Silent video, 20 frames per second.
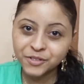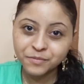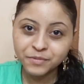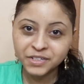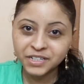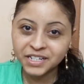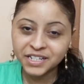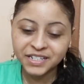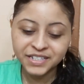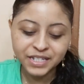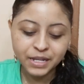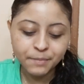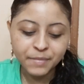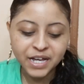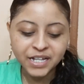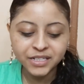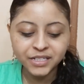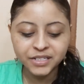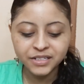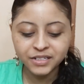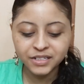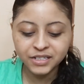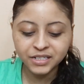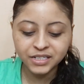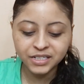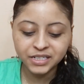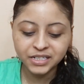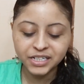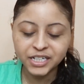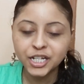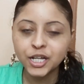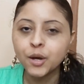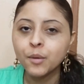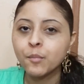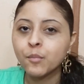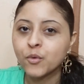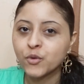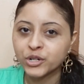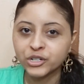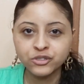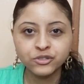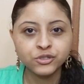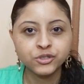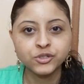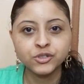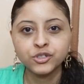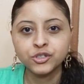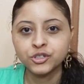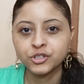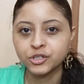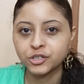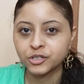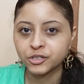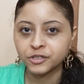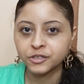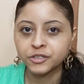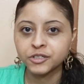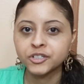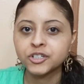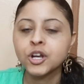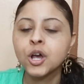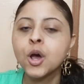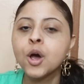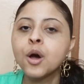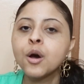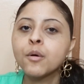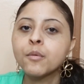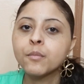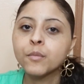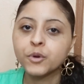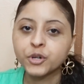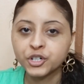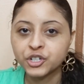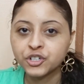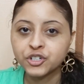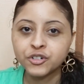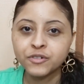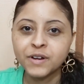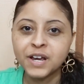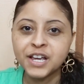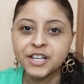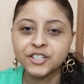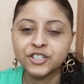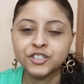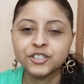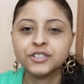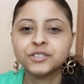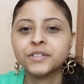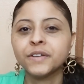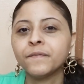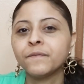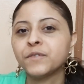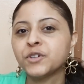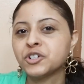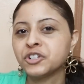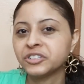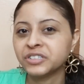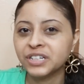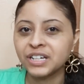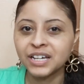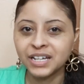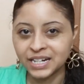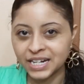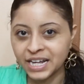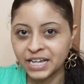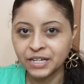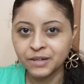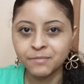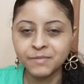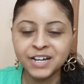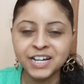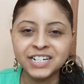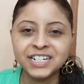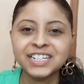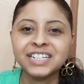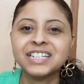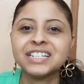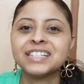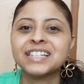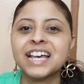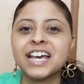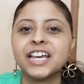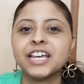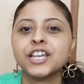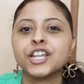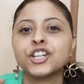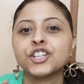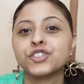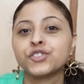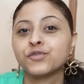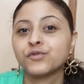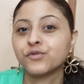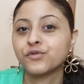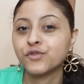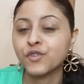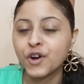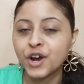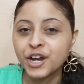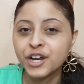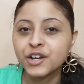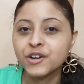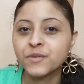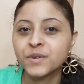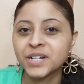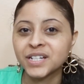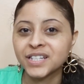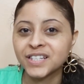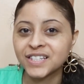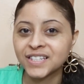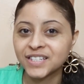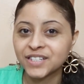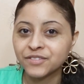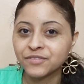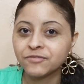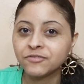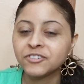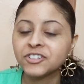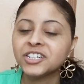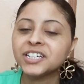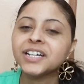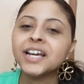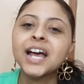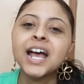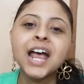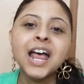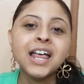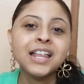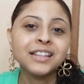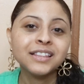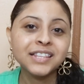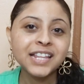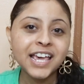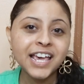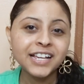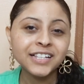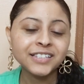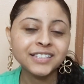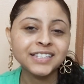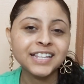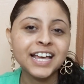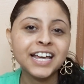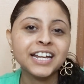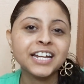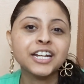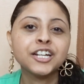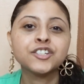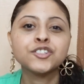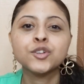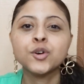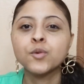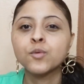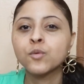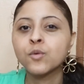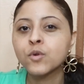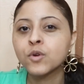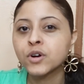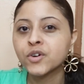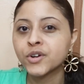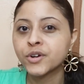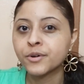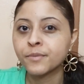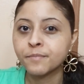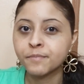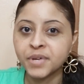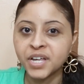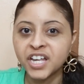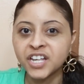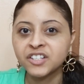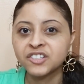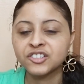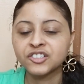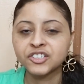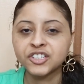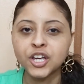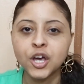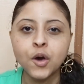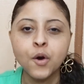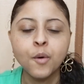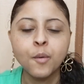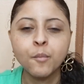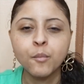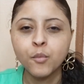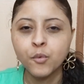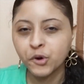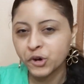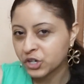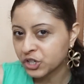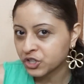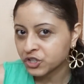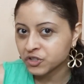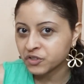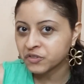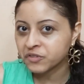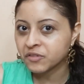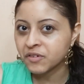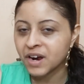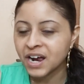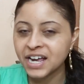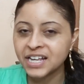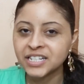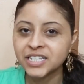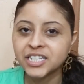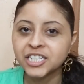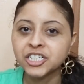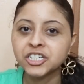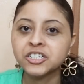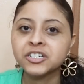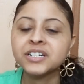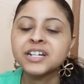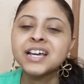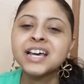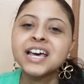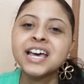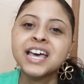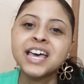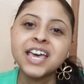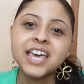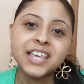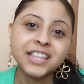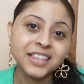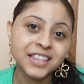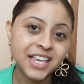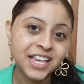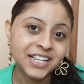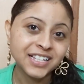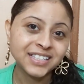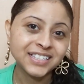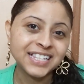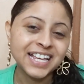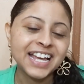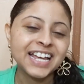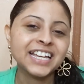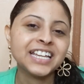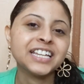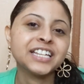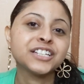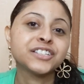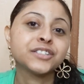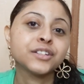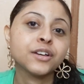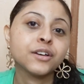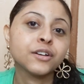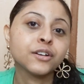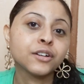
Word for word: opinions about this Clinique Moisture Surge moisturizer. The first thing I like about it is that it is fragrance free. Next, that is a water based gel moisturizer, and next that is